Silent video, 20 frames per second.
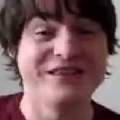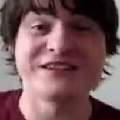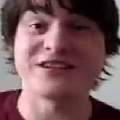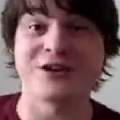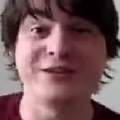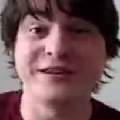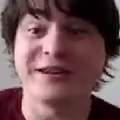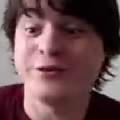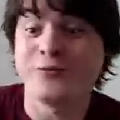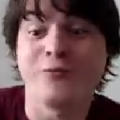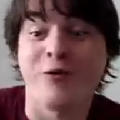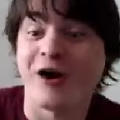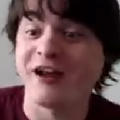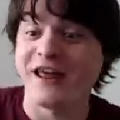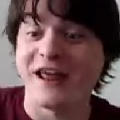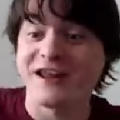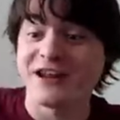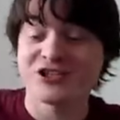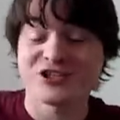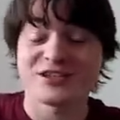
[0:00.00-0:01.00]
there's only one
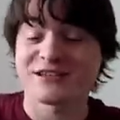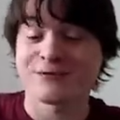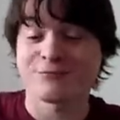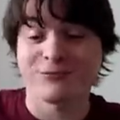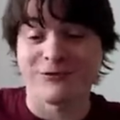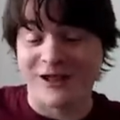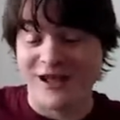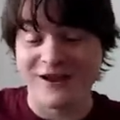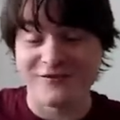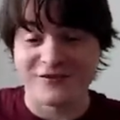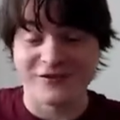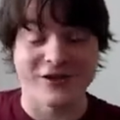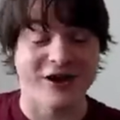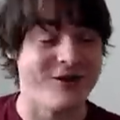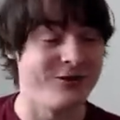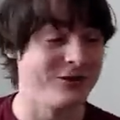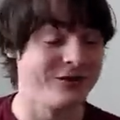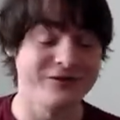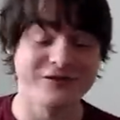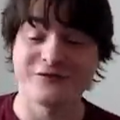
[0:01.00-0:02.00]
energy supplier for the
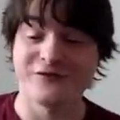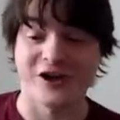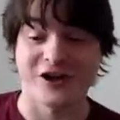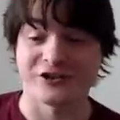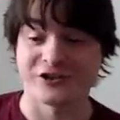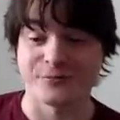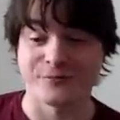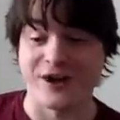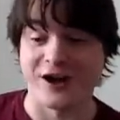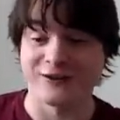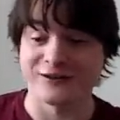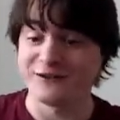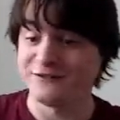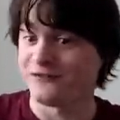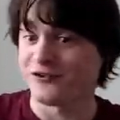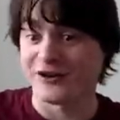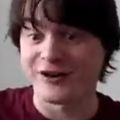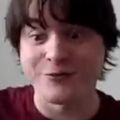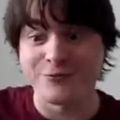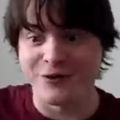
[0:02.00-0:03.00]
whole of Nevada, apparently. Very